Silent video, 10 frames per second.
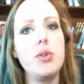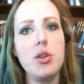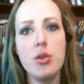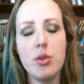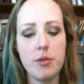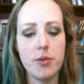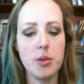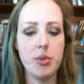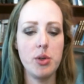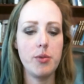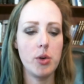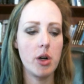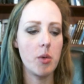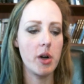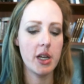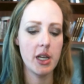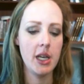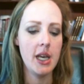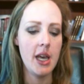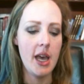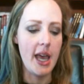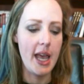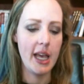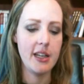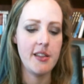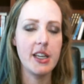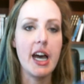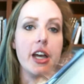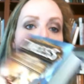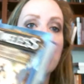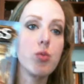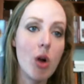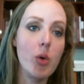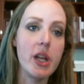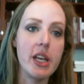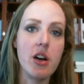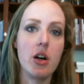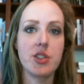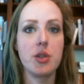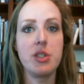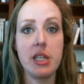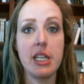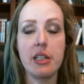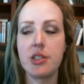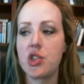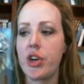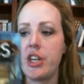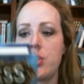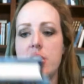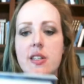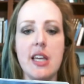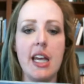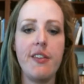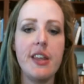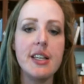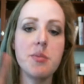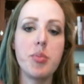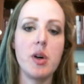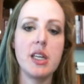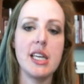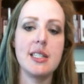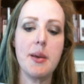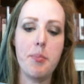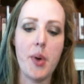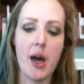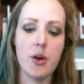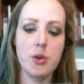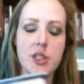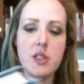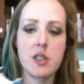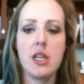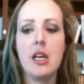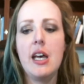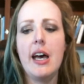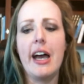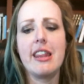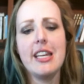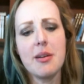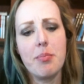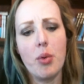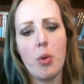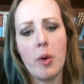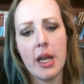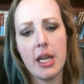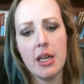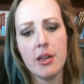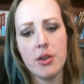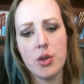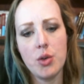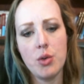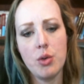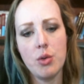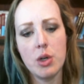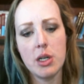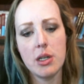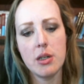beautiful, beautiful artwork. And the guy who wrote it also did the illustrations. And this book is about, I think, a boy who,